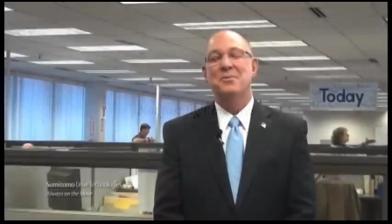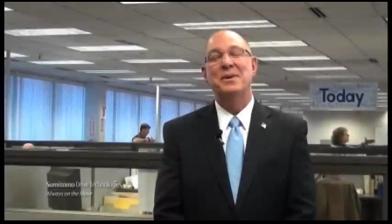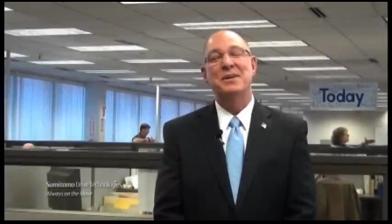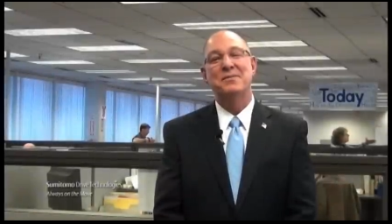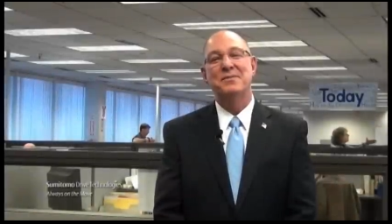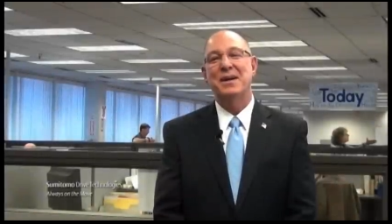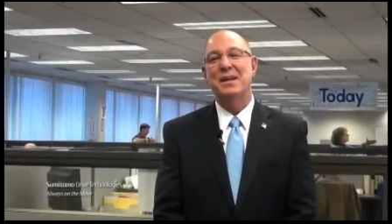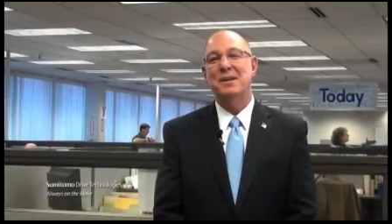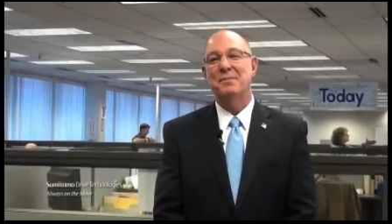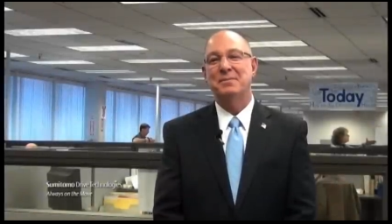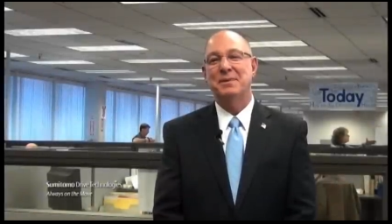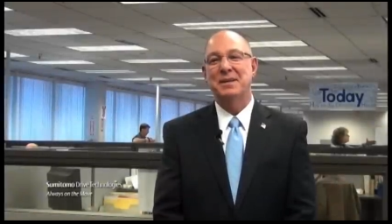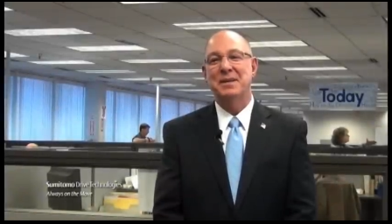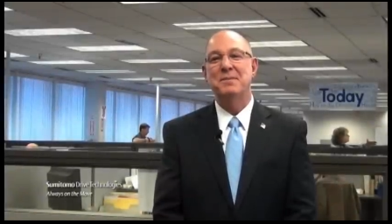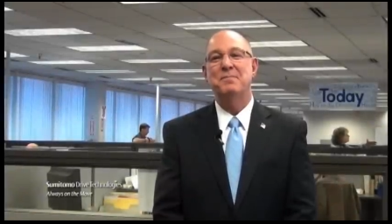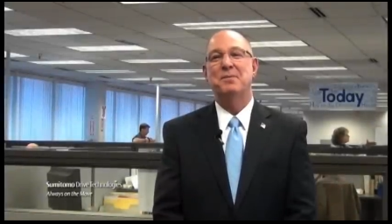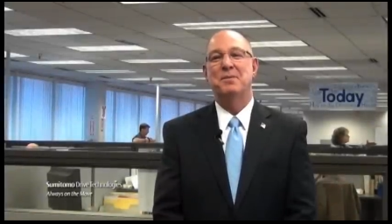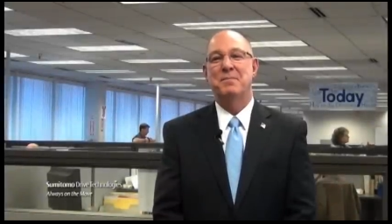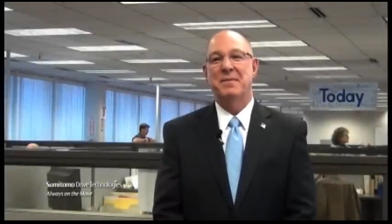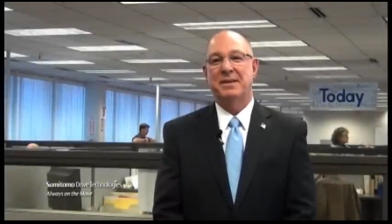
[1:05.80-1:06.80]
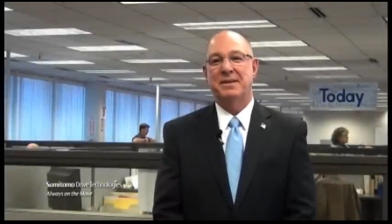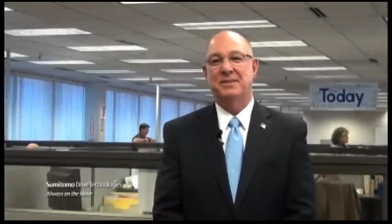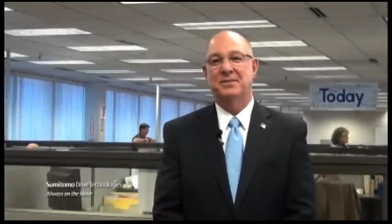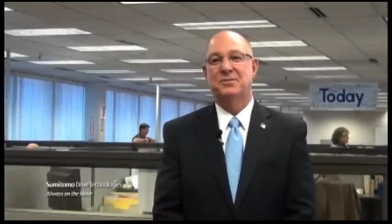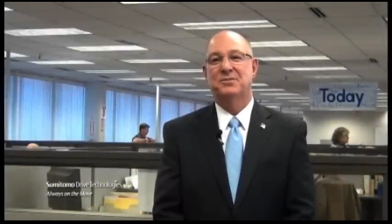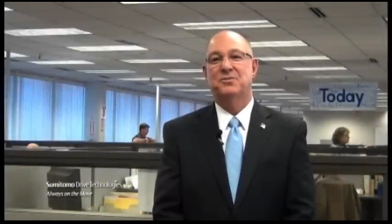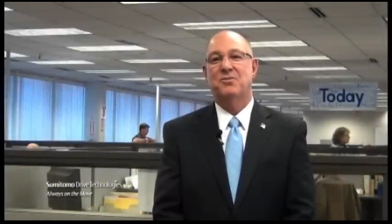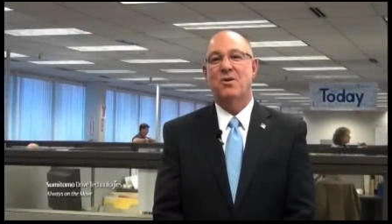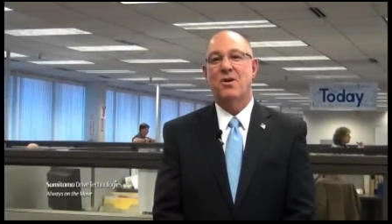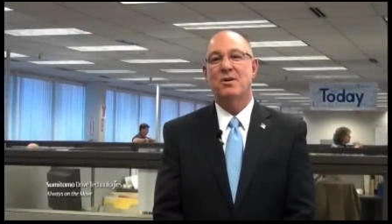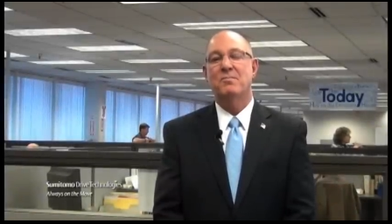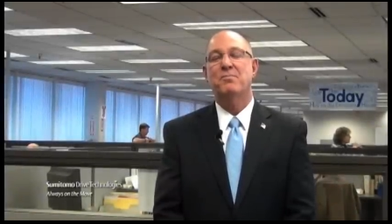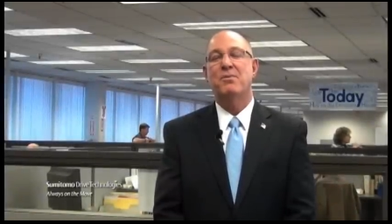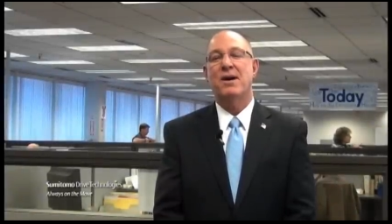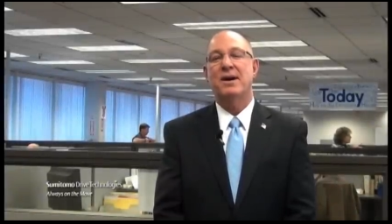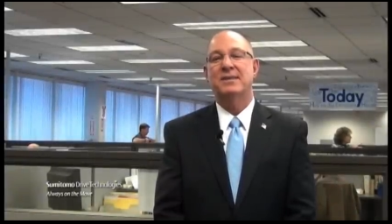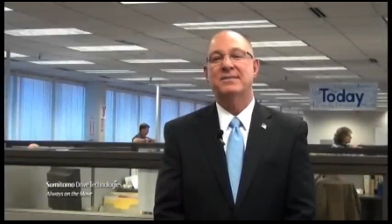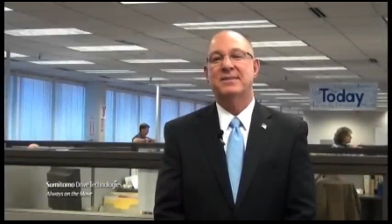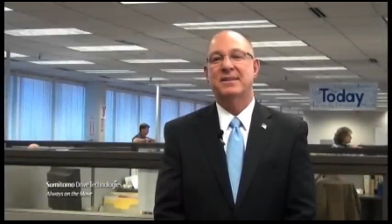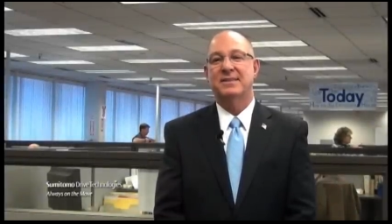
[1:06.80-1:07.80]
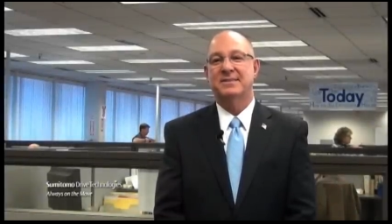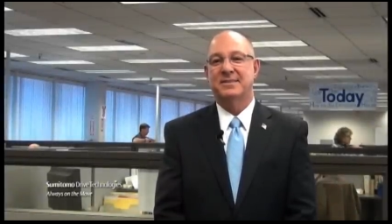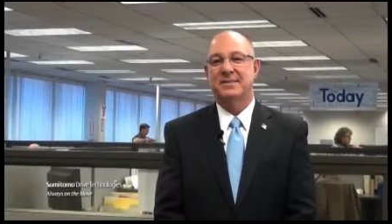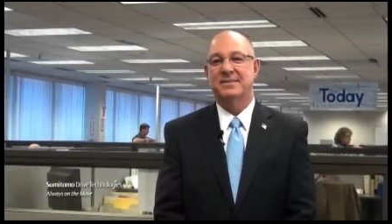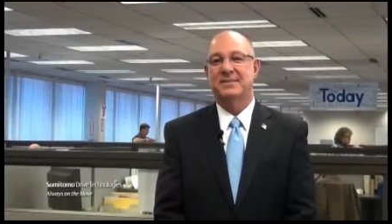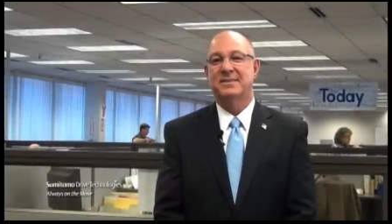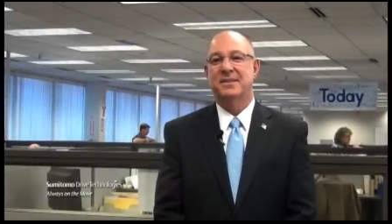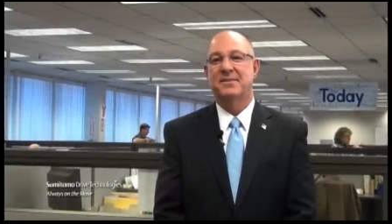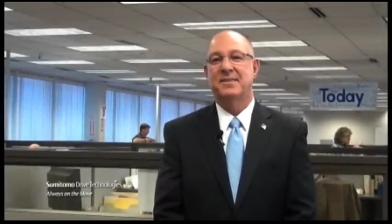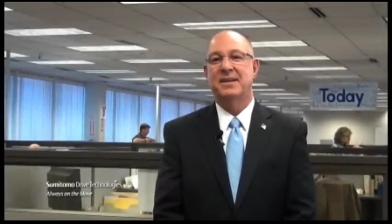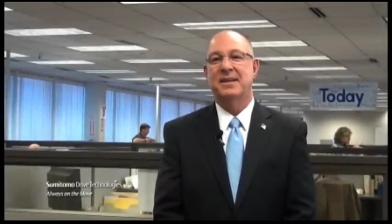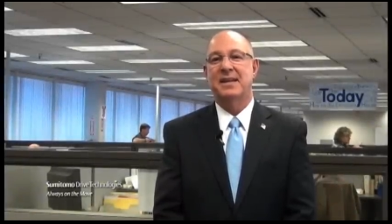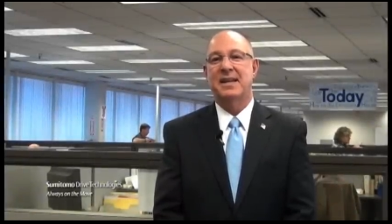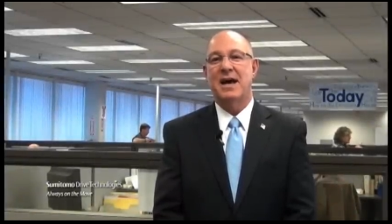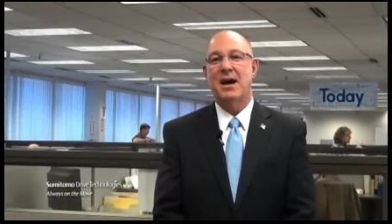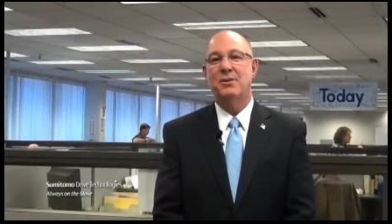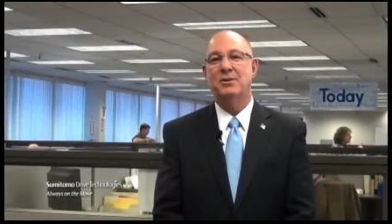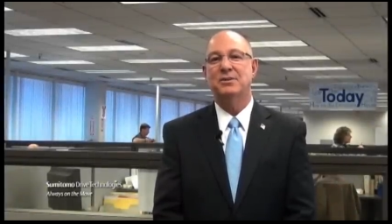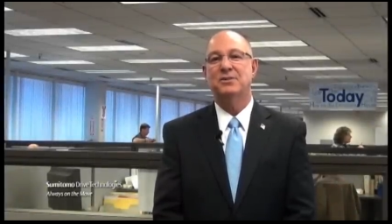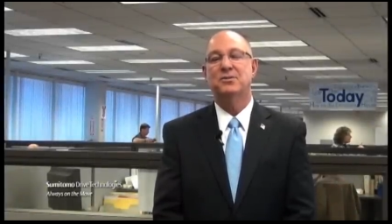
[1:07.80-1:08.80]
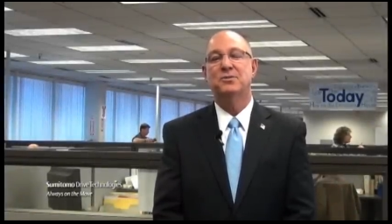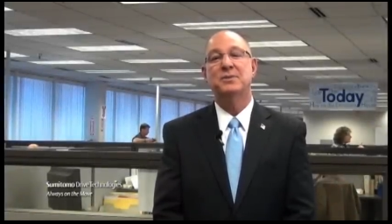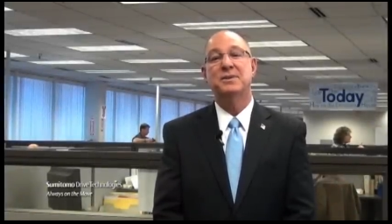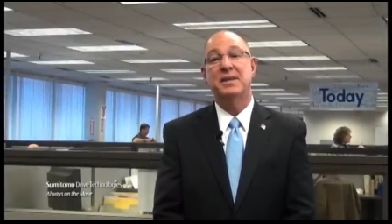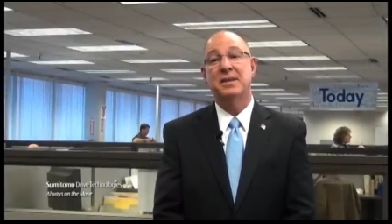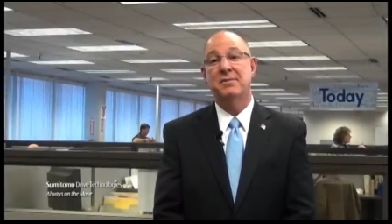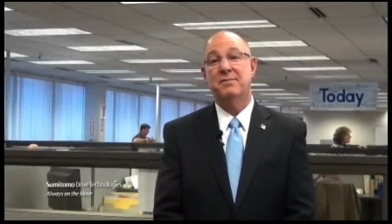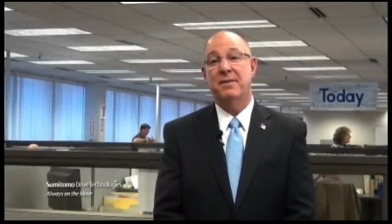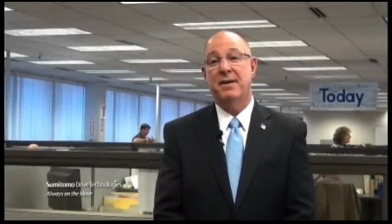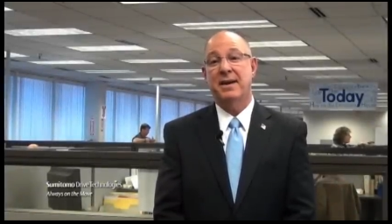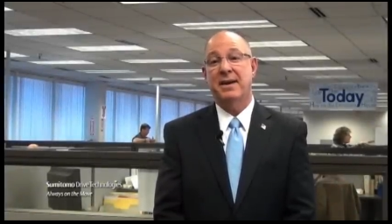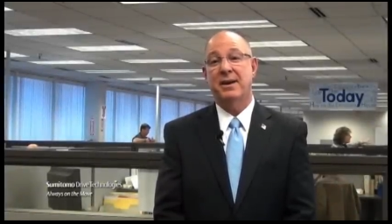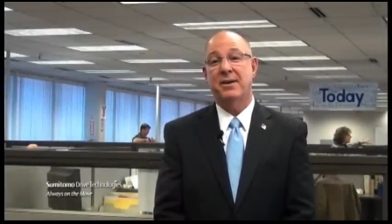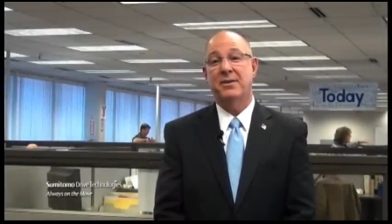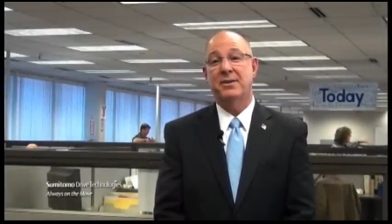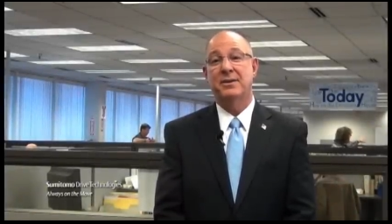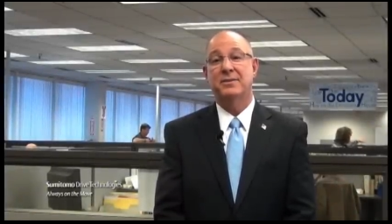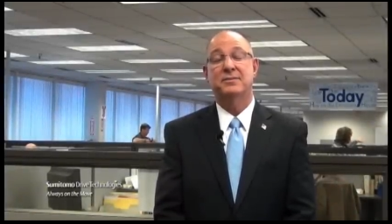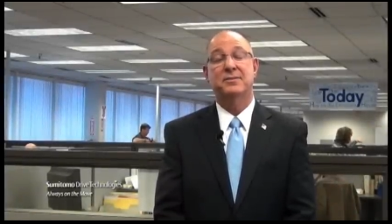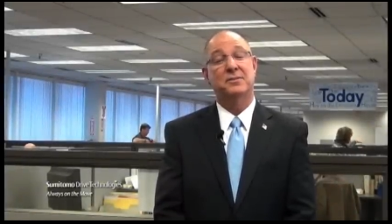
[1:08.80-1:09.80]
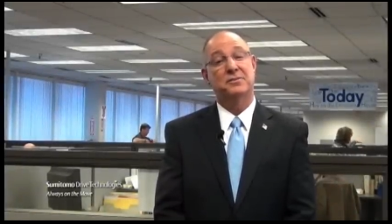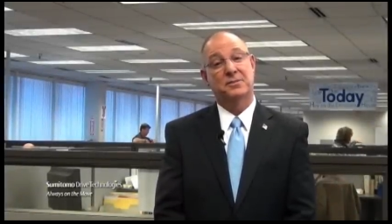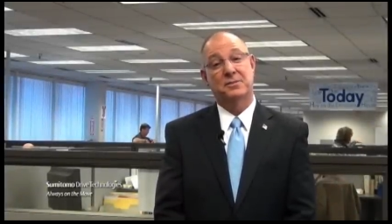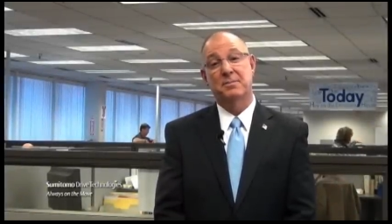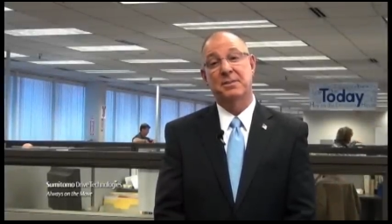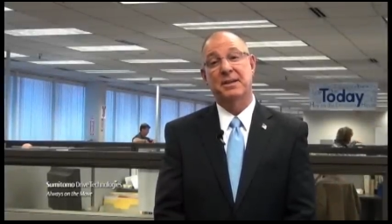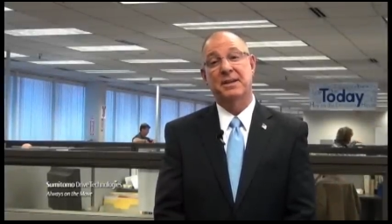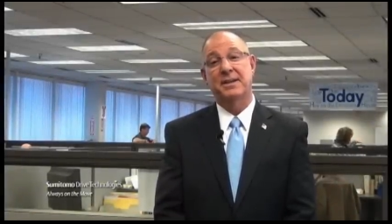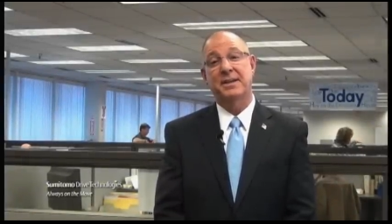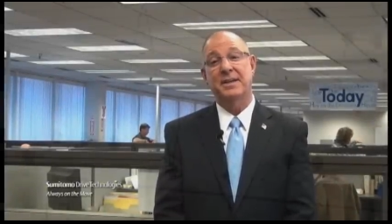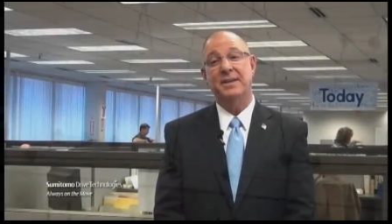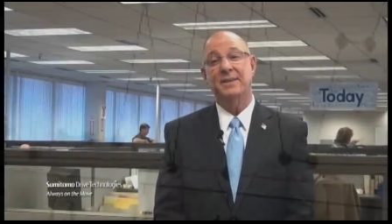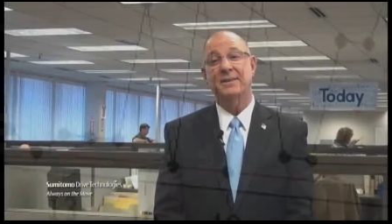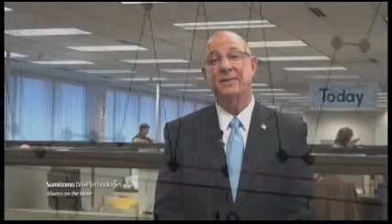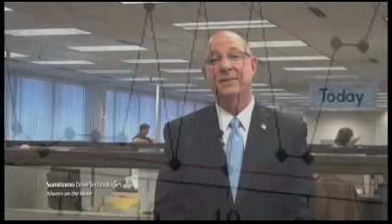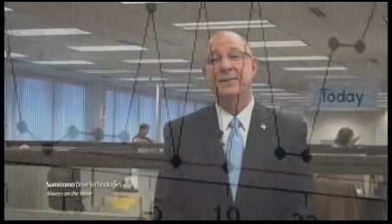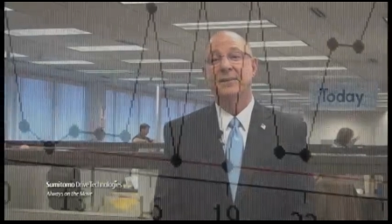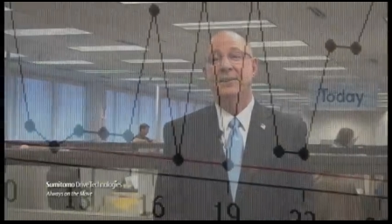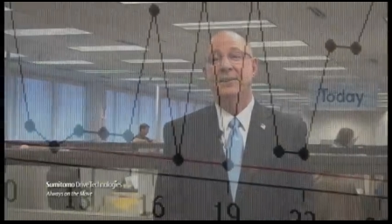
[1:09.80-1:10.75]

We developed and implemented strong processes that allow us to identify areas of stability